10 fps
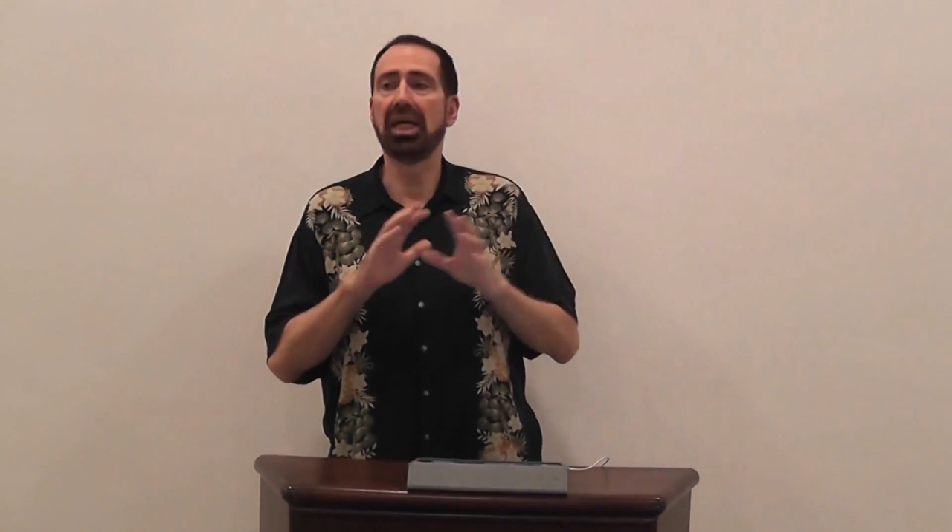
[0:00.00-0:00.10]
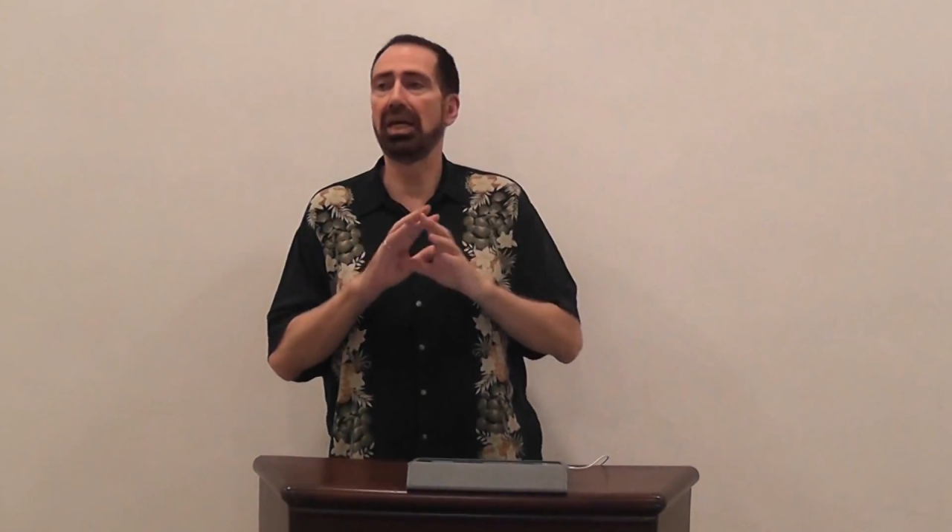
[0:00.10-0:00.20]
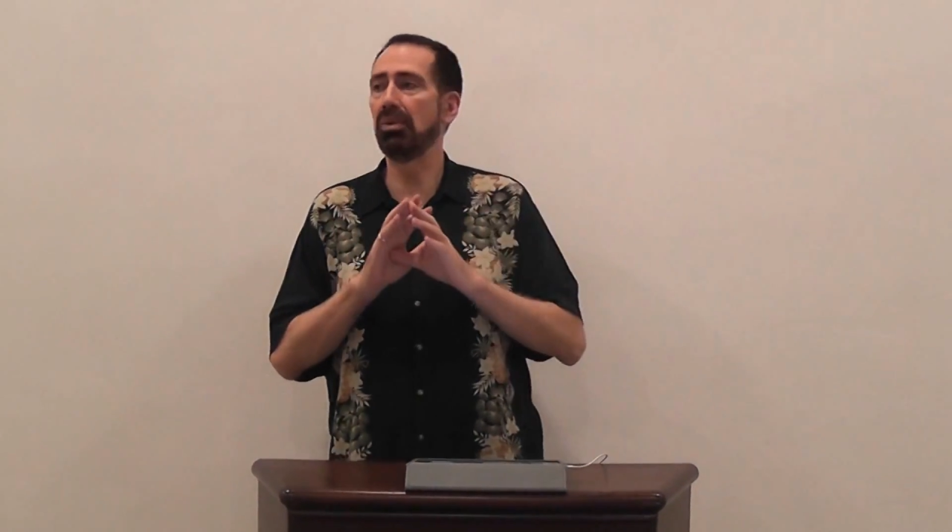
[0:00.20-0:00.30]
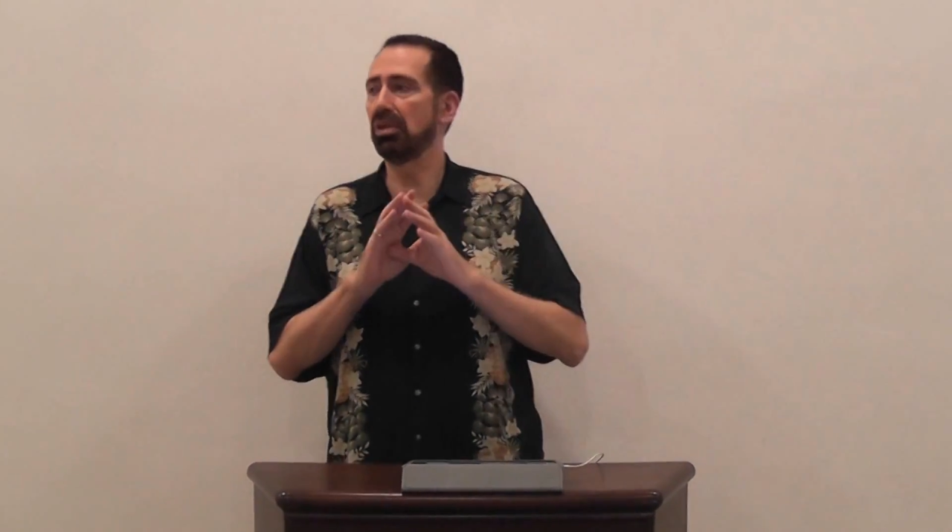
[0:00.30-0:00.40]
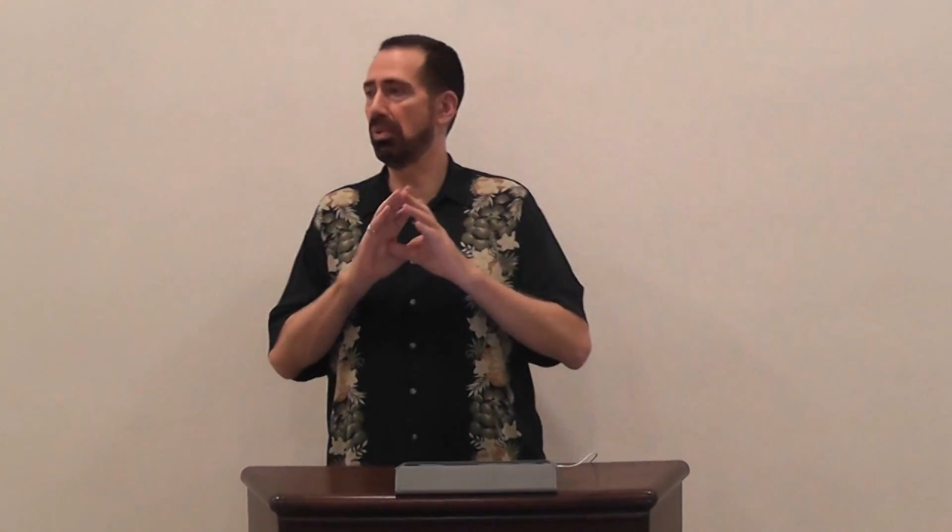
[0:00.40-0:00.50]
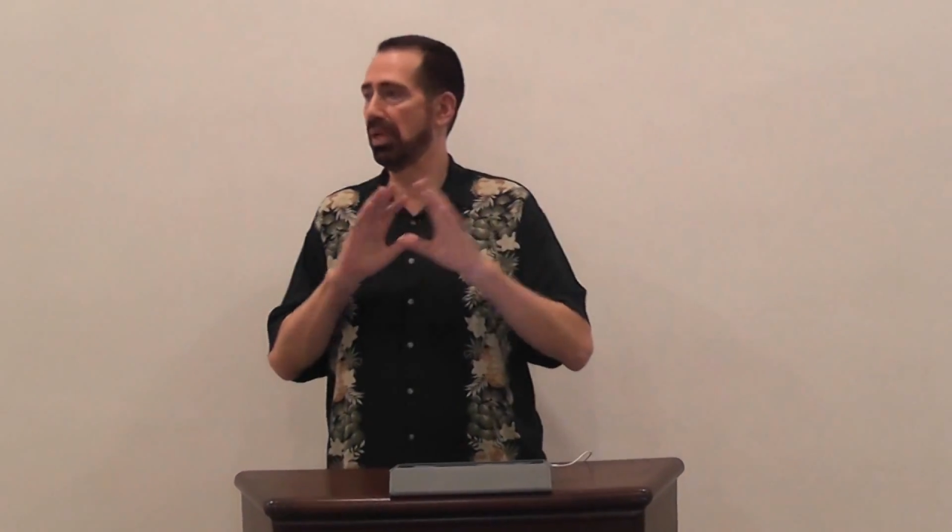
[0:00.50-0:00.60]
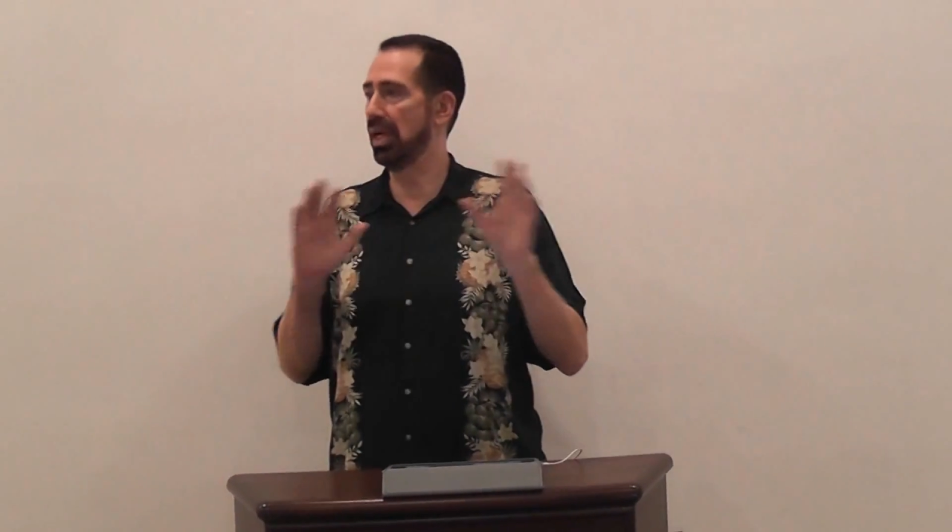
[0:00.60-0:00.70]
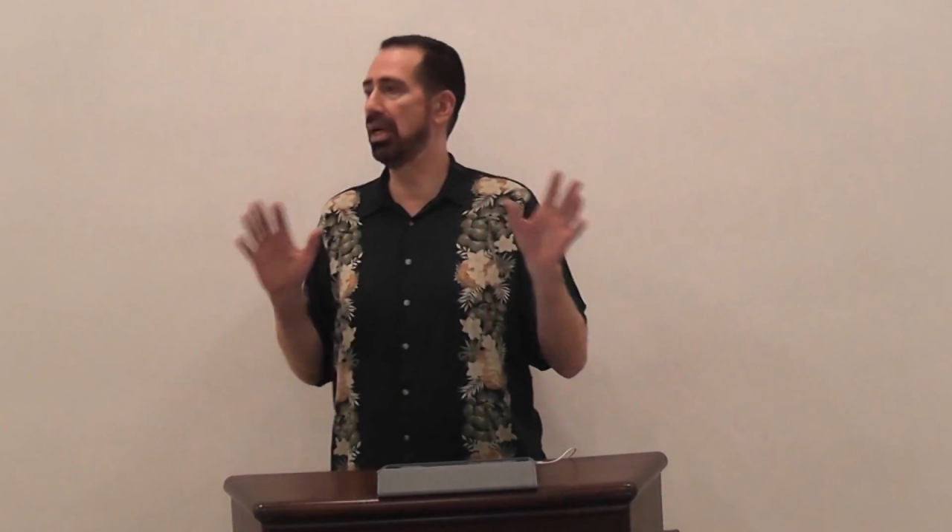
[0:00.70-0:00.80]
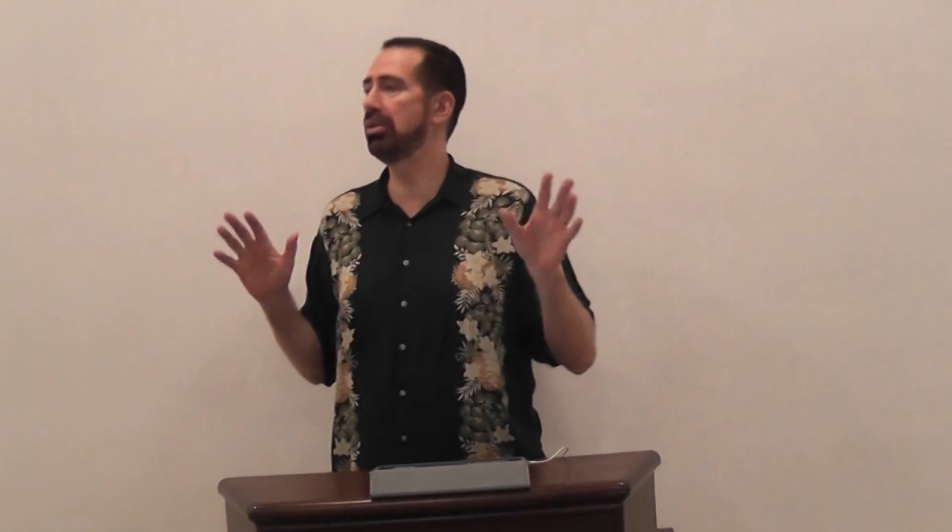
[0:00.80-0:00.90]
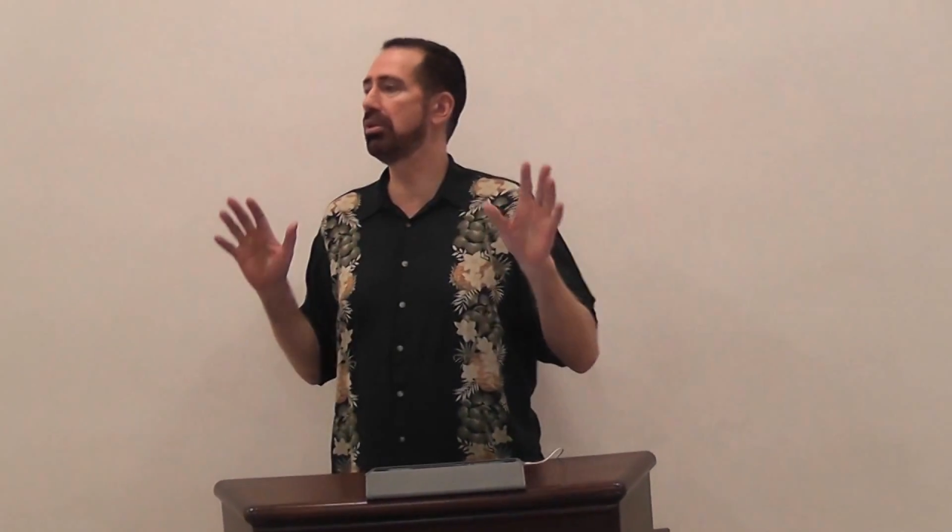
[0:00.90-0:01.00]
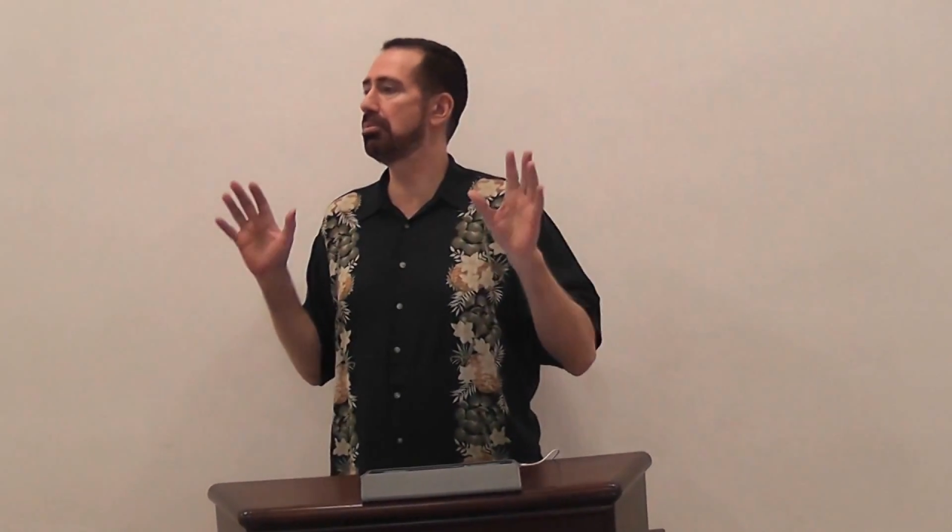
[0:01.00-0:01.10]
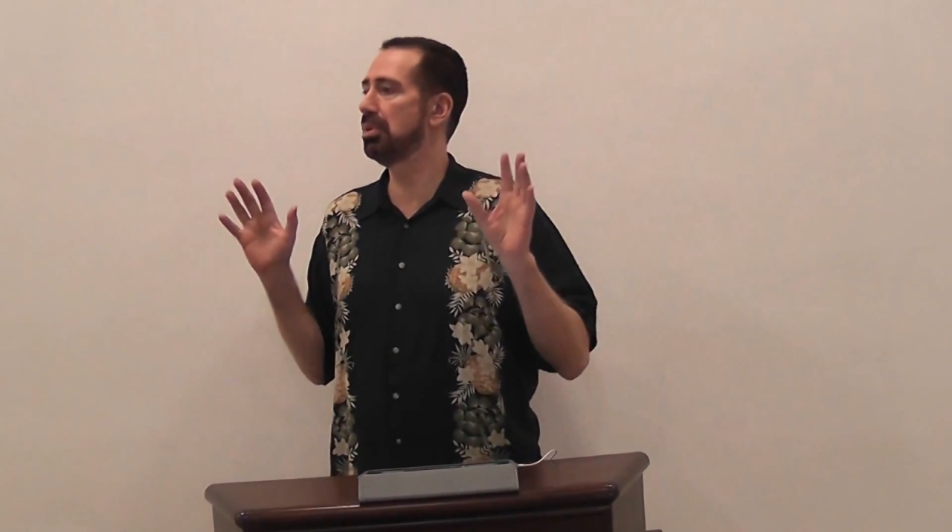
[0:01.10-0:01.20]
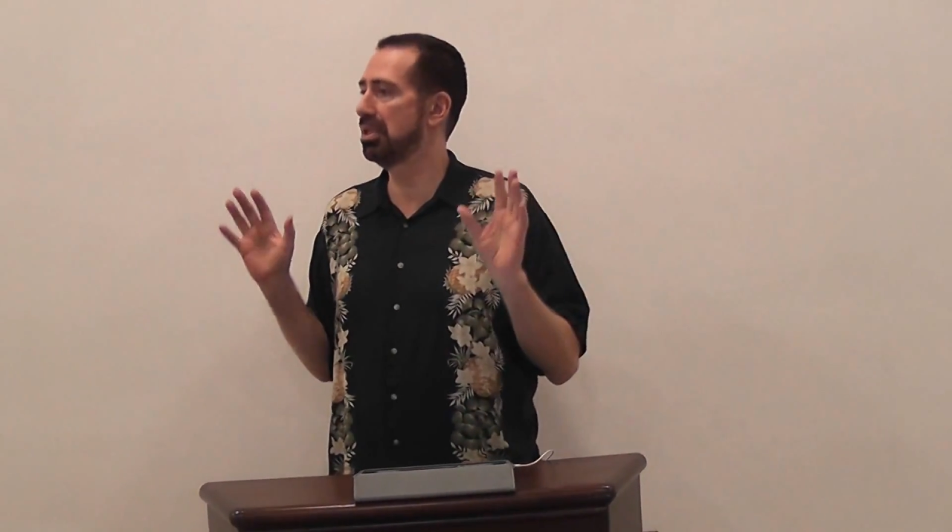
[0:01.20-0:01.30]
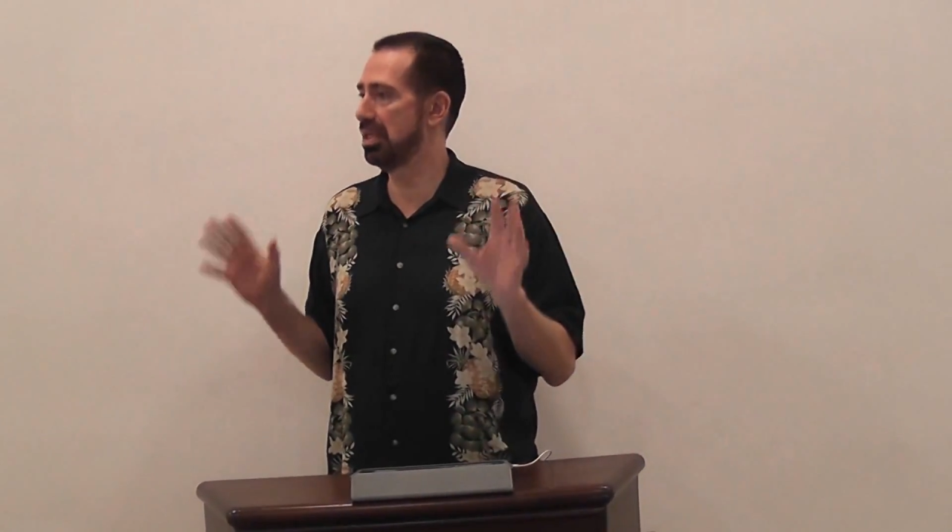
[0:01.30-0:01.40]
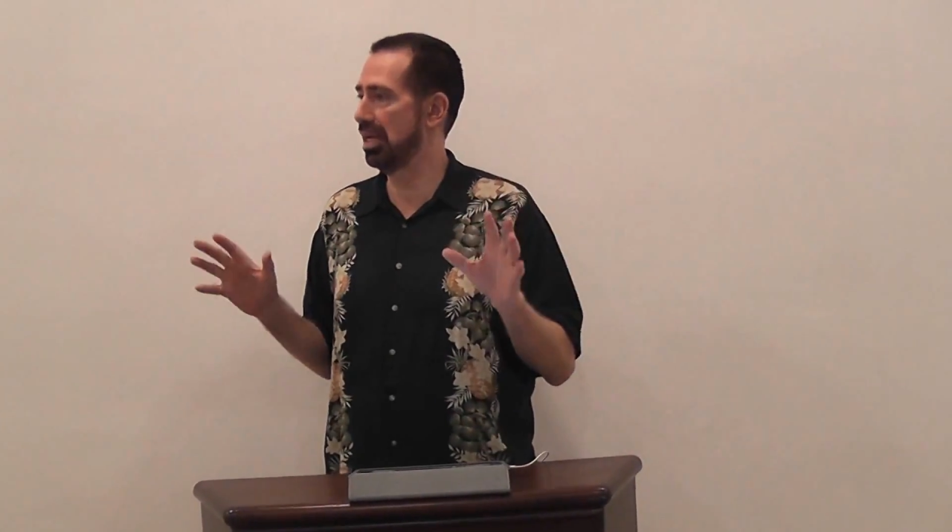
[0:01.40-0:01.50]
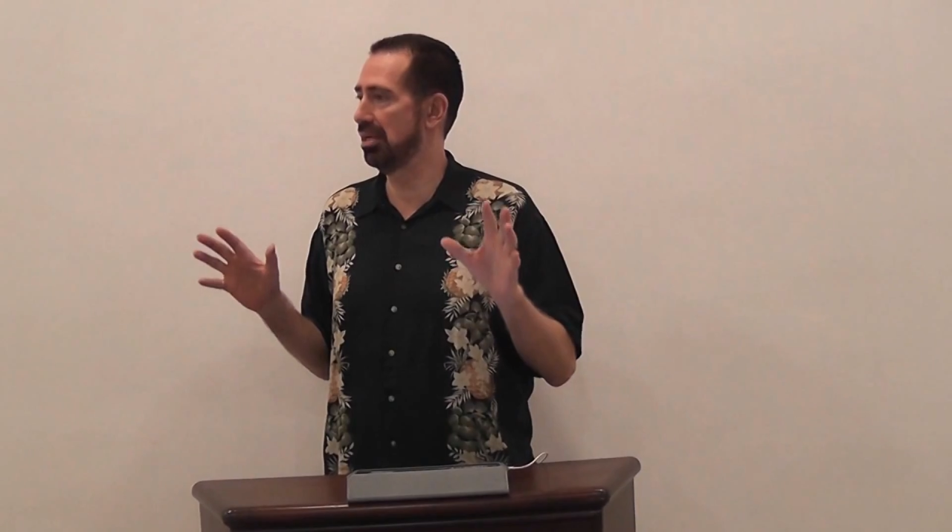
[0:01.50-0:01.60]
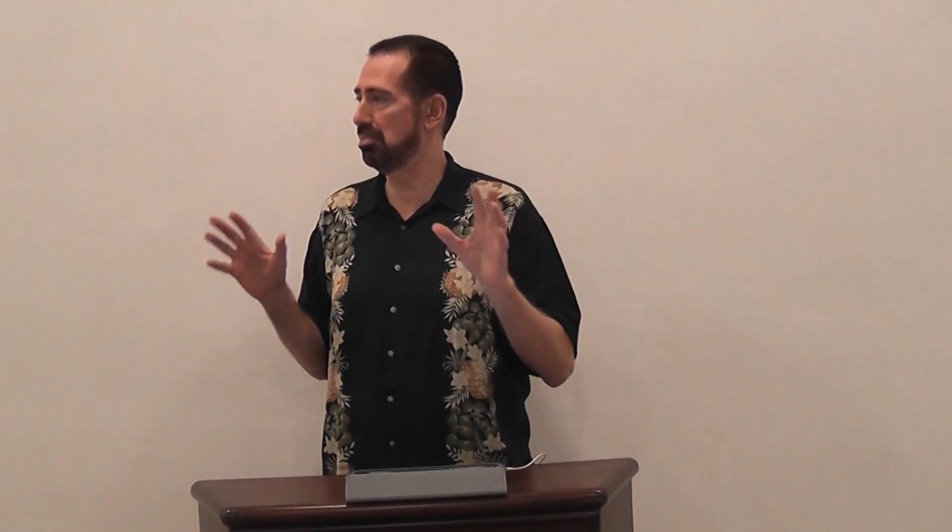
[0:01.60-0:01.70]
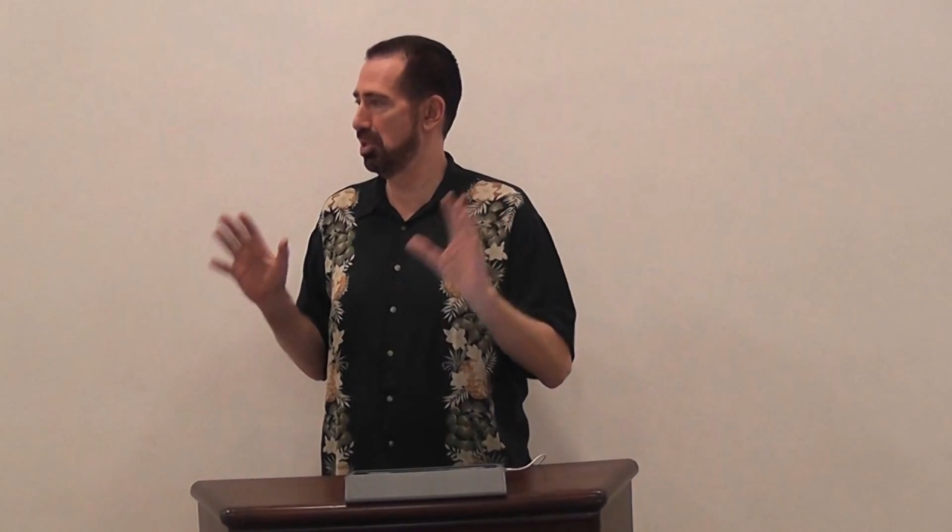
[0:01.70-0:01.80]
It was 100%